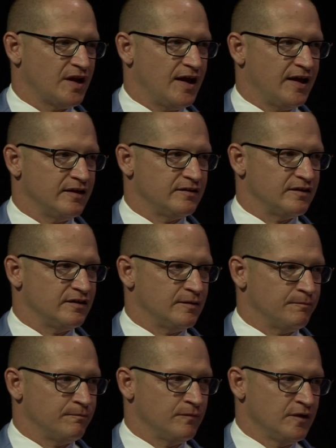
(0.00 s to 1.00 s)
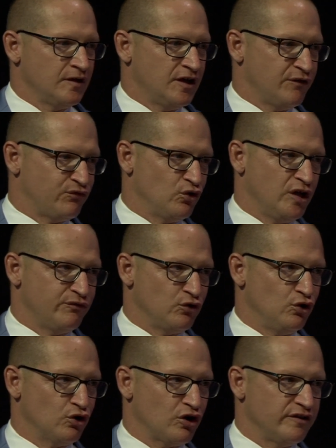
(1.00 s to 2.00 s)
And if you
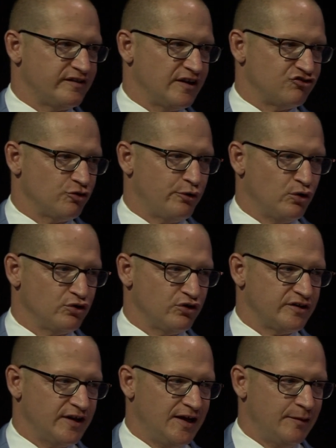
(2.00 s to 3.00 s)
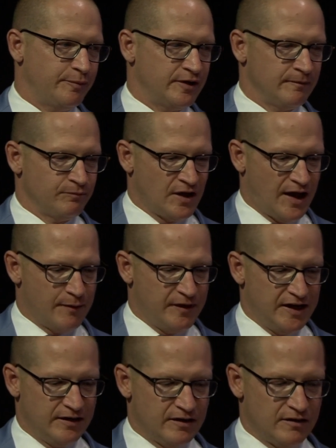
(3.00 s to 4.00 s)
look on such a prototype, I
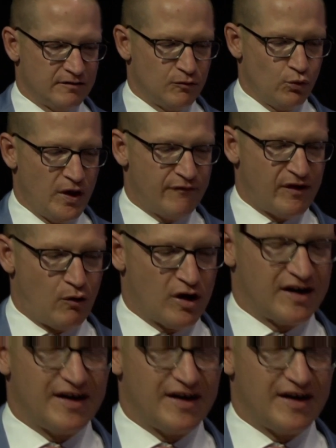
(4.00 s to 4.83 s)
mean, we have our